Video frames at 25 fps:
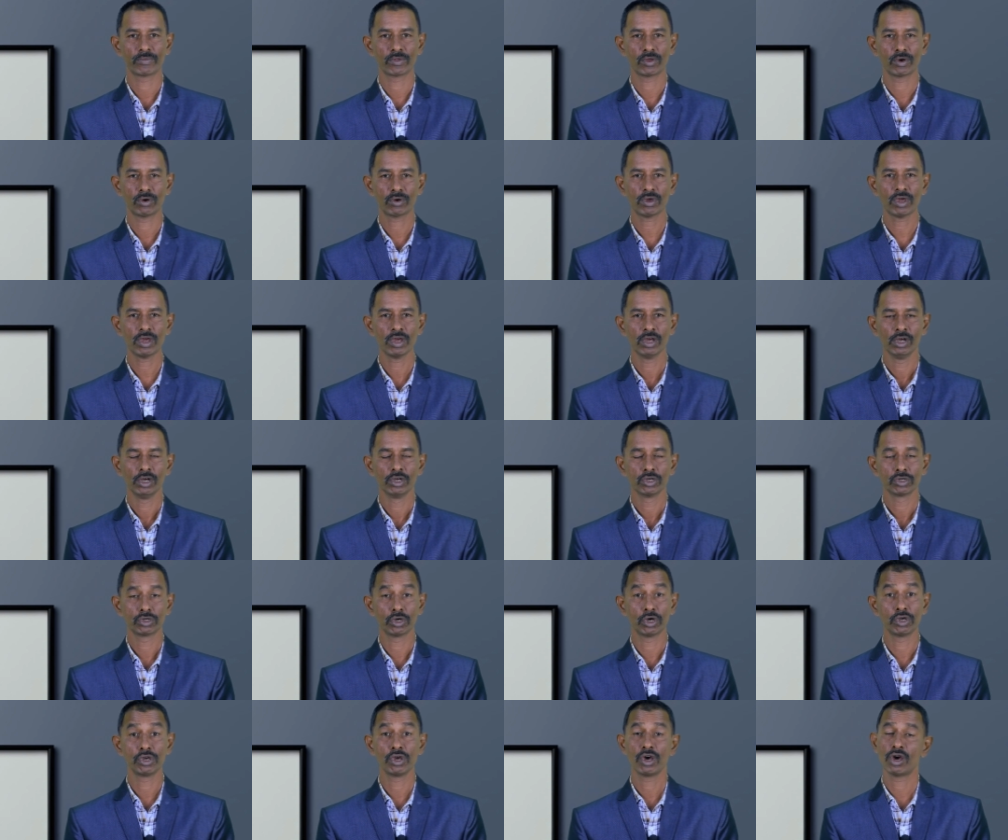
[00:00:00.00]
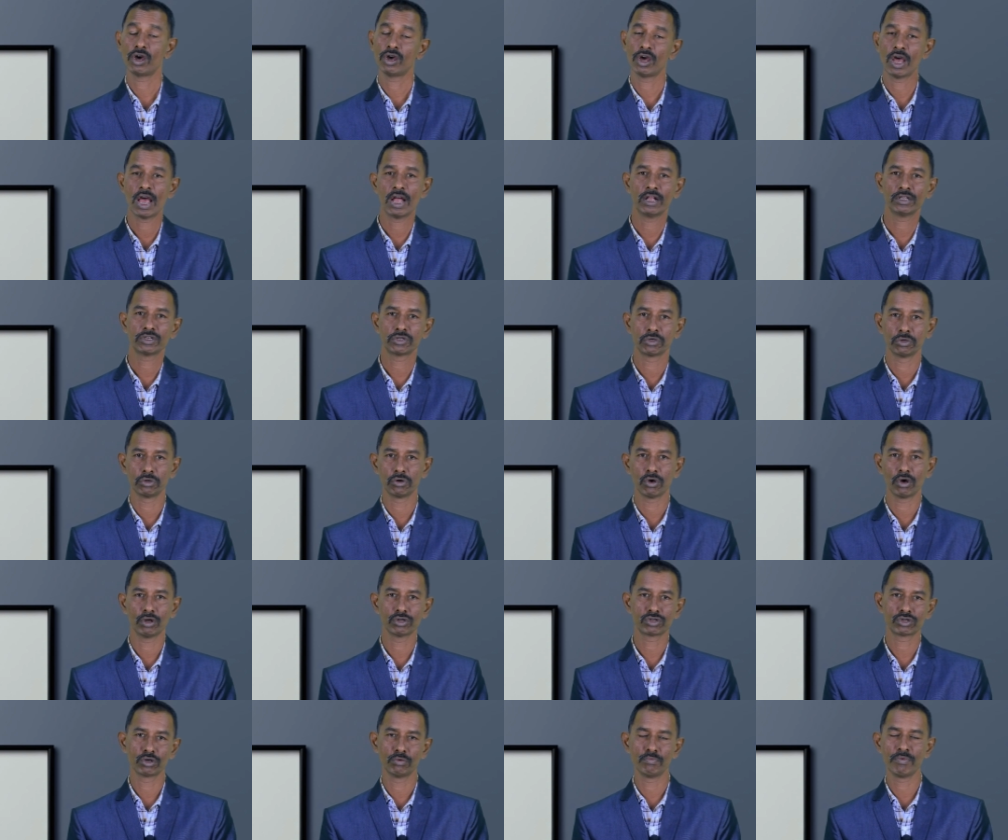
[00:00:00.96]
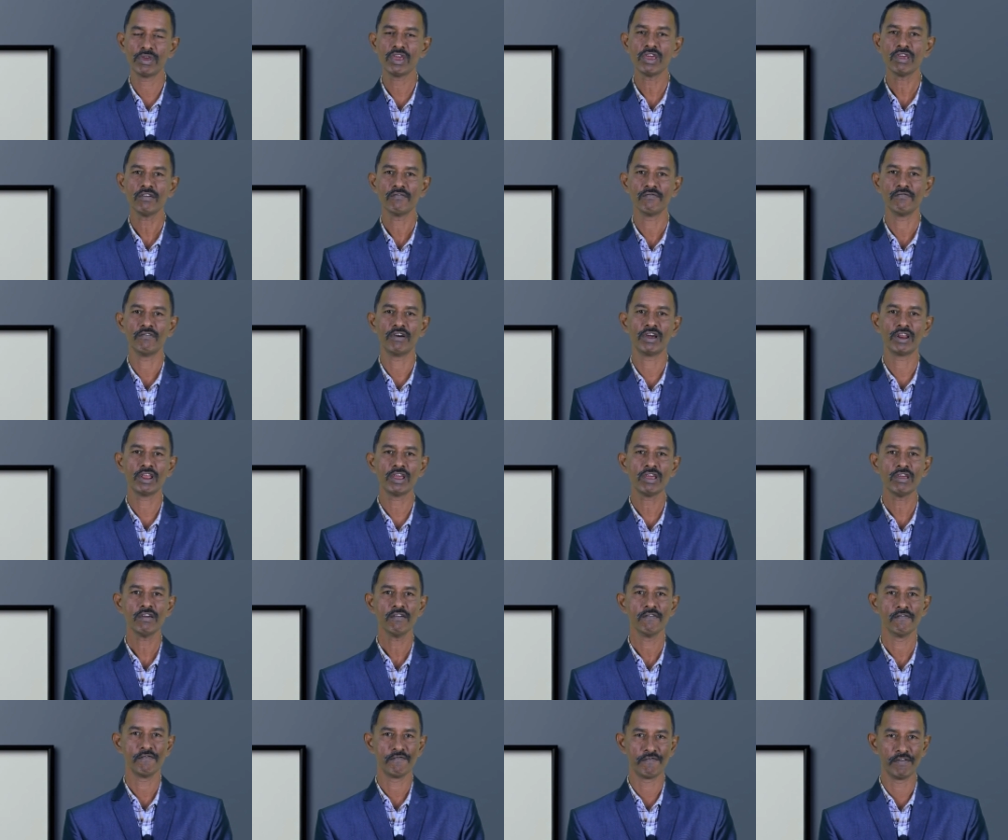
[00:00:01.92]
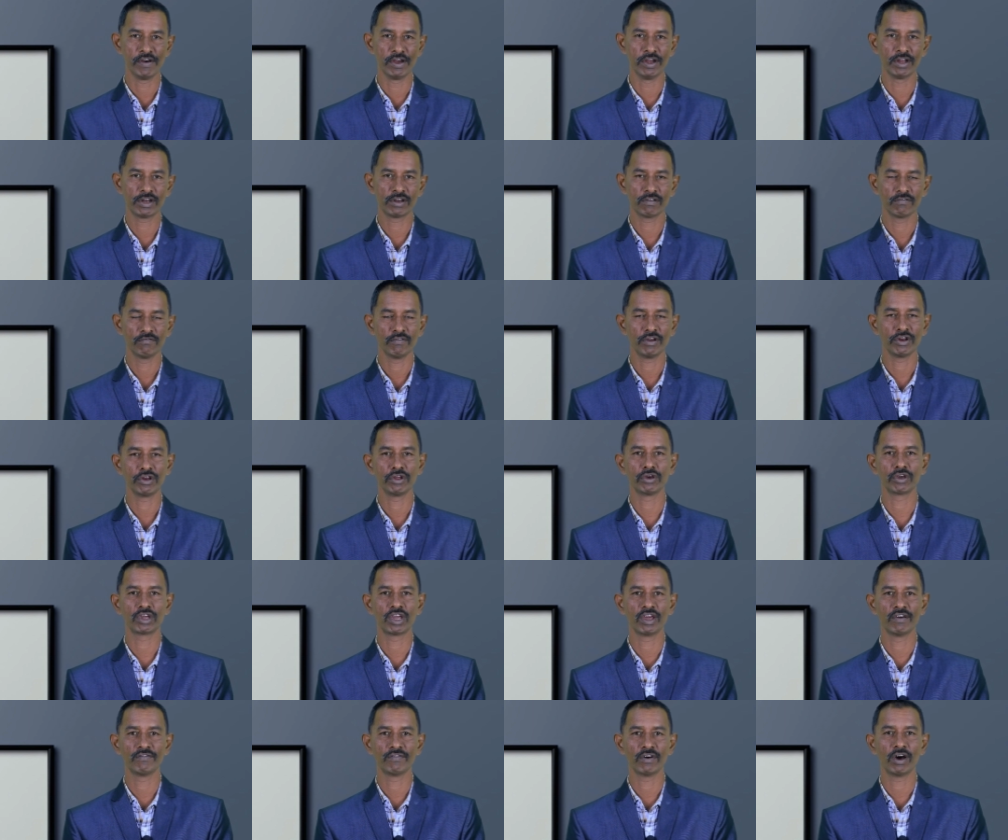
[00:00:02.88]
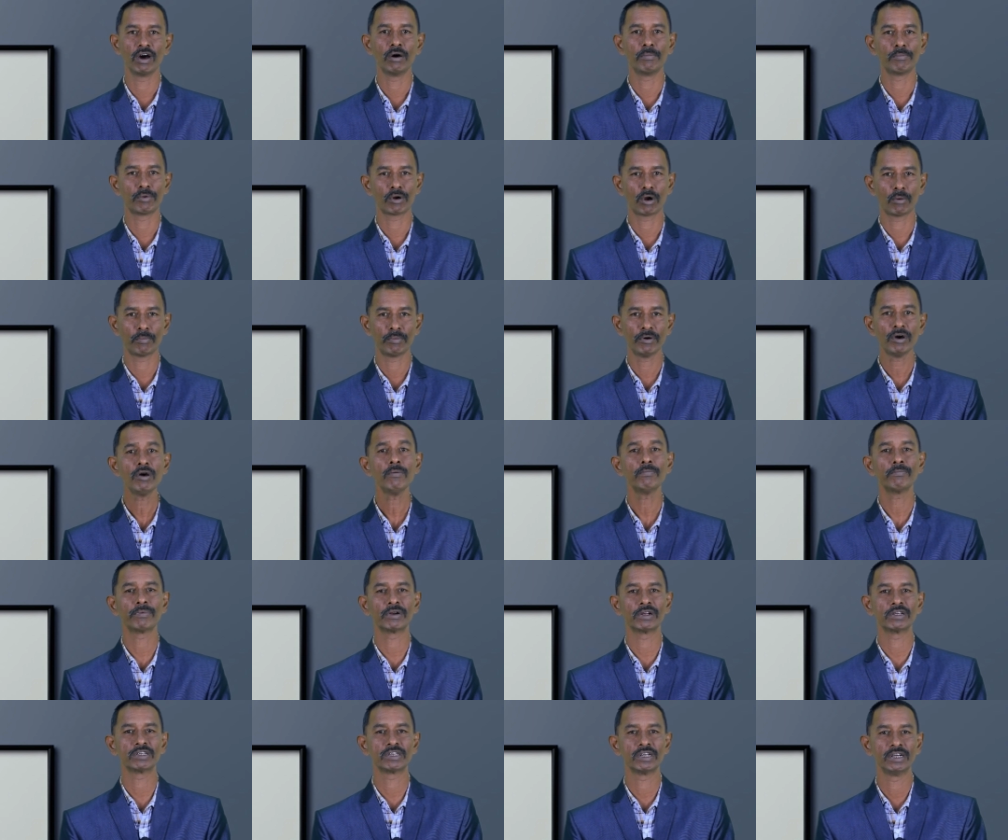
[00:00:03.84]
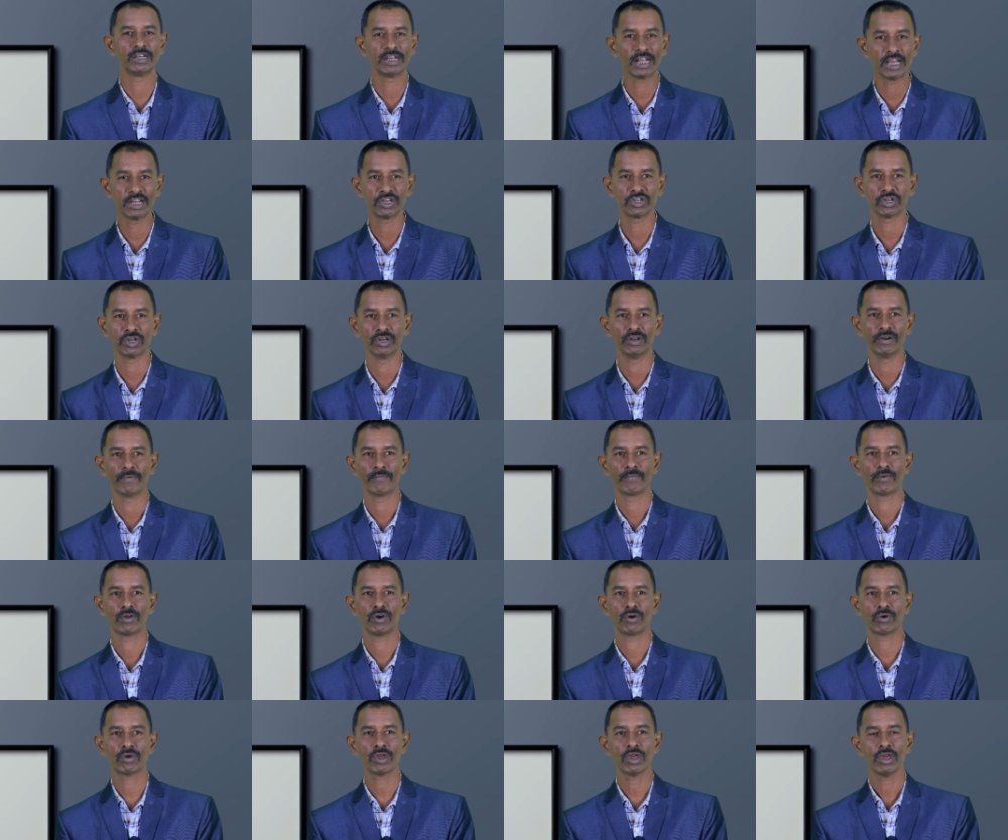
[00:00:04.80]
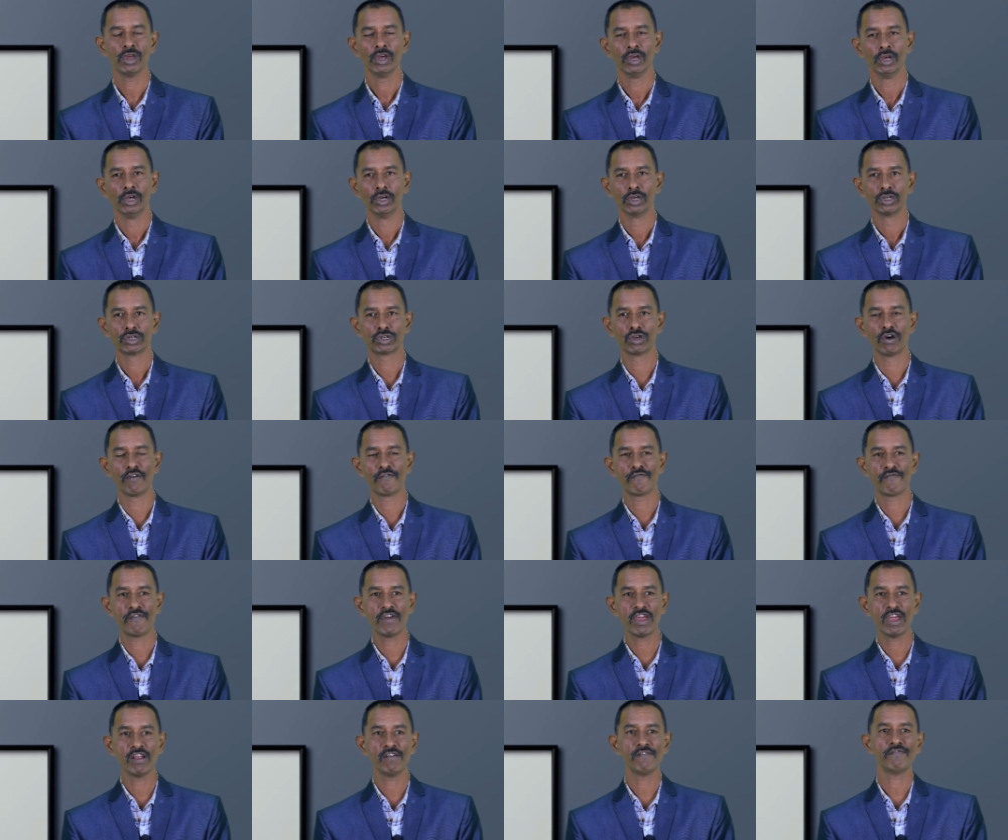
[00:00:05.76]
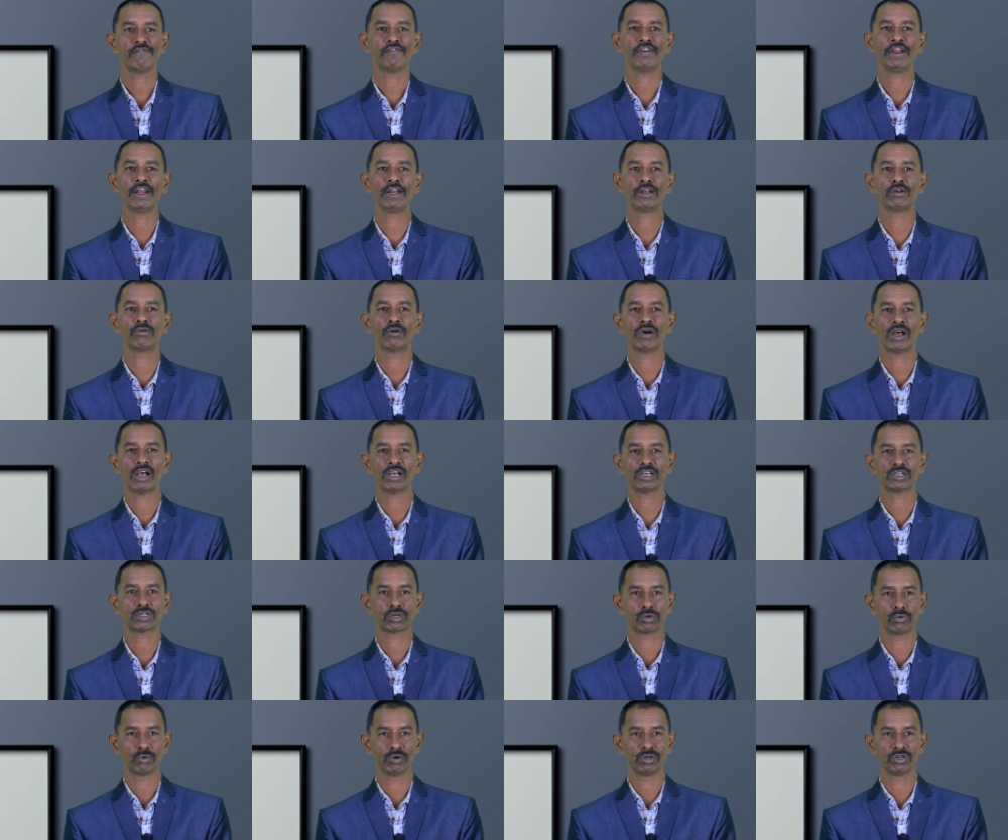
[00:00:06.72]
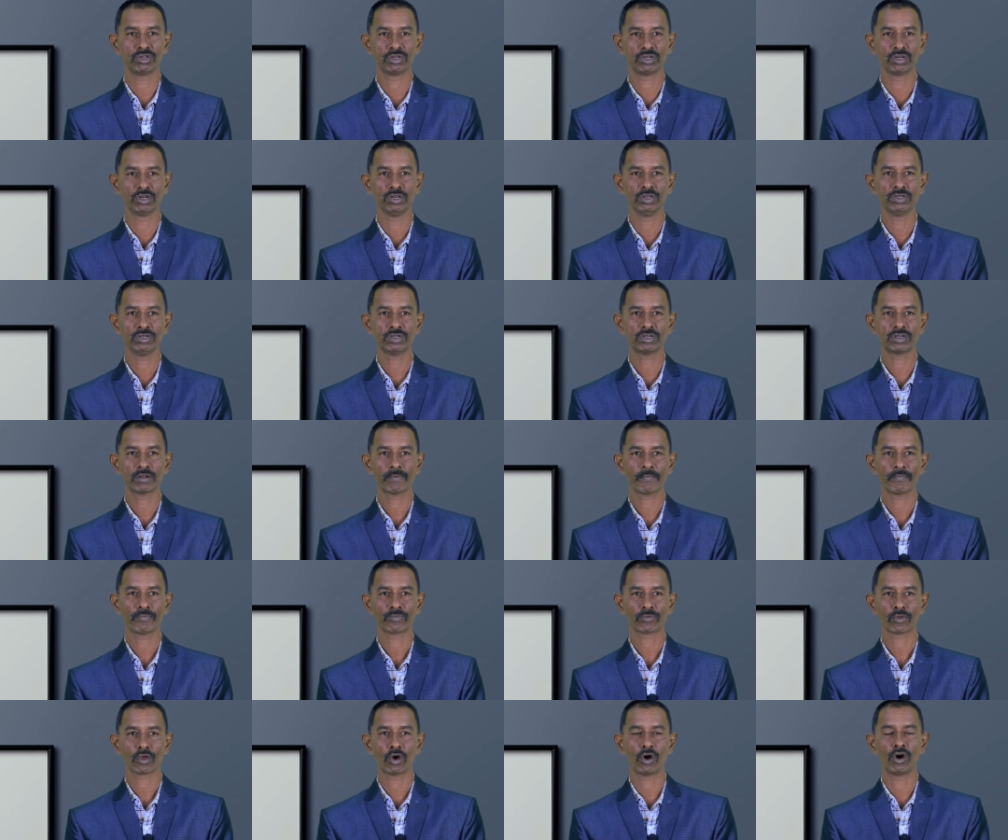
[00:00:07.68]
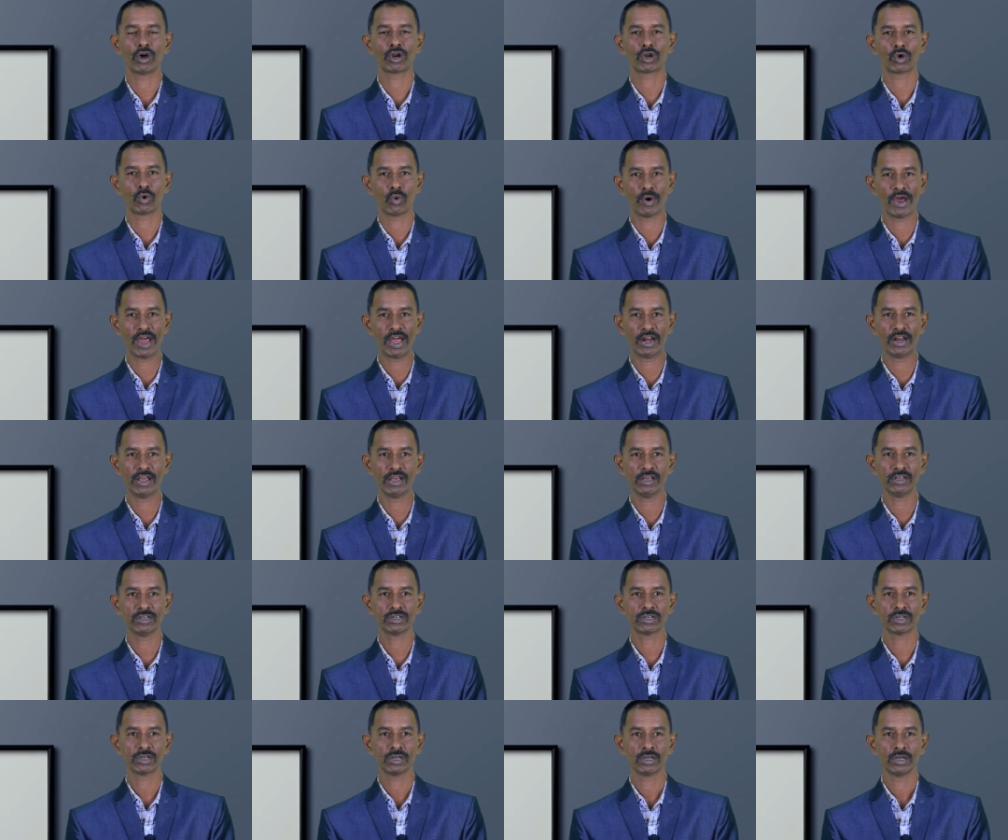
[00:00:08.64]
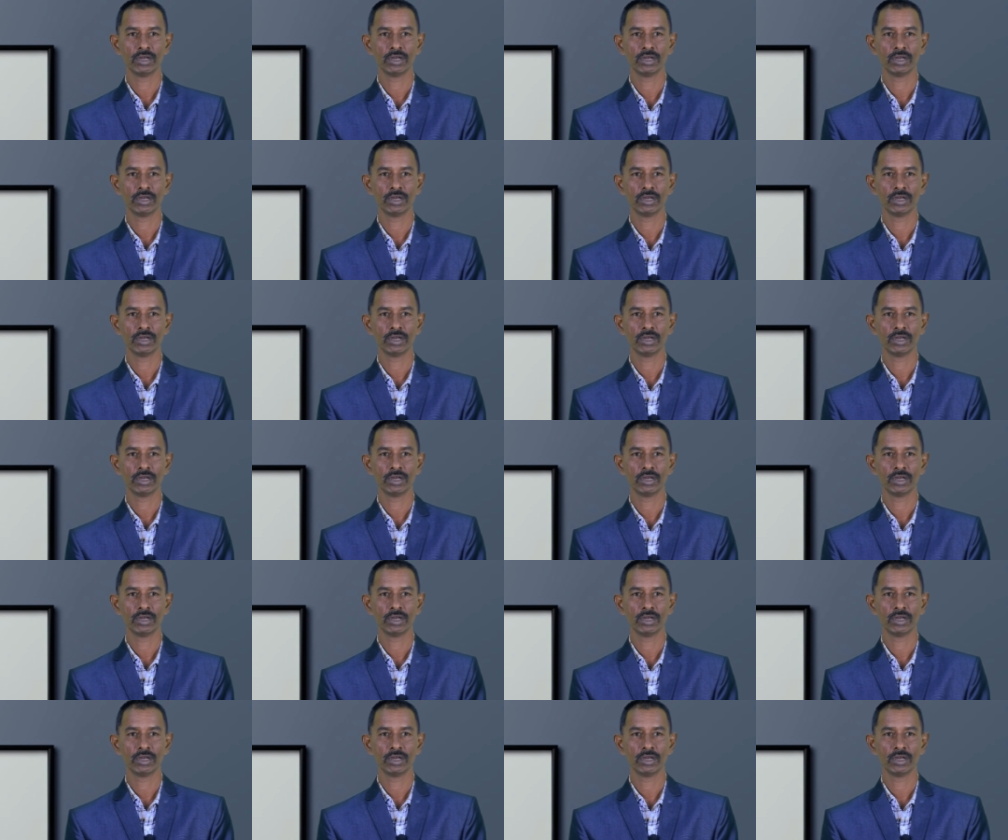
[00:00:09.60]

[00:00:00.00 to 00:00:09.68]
Okay, so your health should also be very fit when you give a proper presentation. Okay, so feel free to ask questions or queries